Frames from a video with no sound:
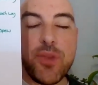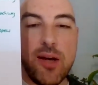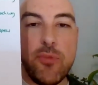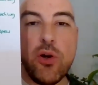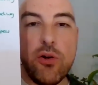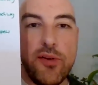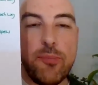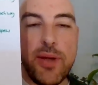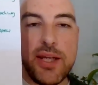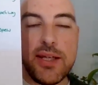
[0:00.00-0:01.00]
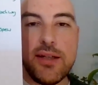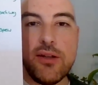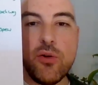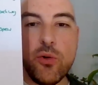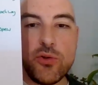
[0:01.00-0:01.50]
I'm not always picking
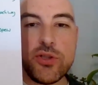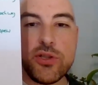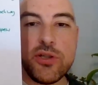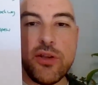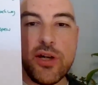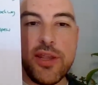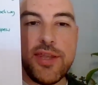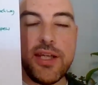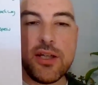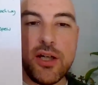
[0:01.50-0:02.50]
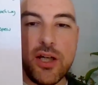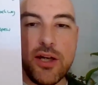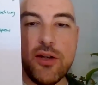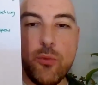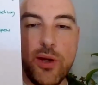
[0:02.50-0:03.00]
horses that I think are
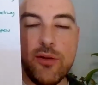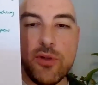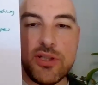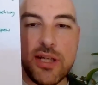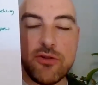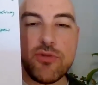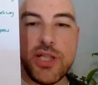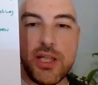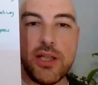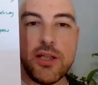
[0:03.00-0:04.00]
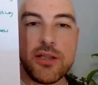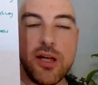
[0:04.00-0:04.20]
going to win, which sounds ridiculous.